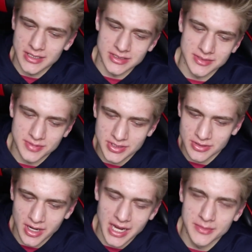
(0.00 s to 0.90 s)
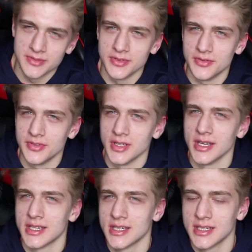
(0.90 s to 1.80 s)
and subscribe if you feel
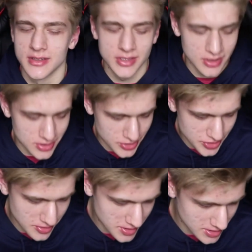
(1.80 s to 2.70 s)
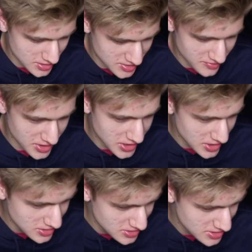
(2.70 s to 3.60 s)
like it and you're enjoying these
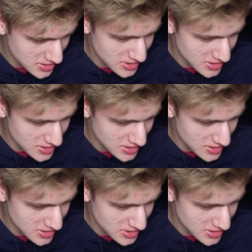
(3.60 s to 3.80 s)
videos.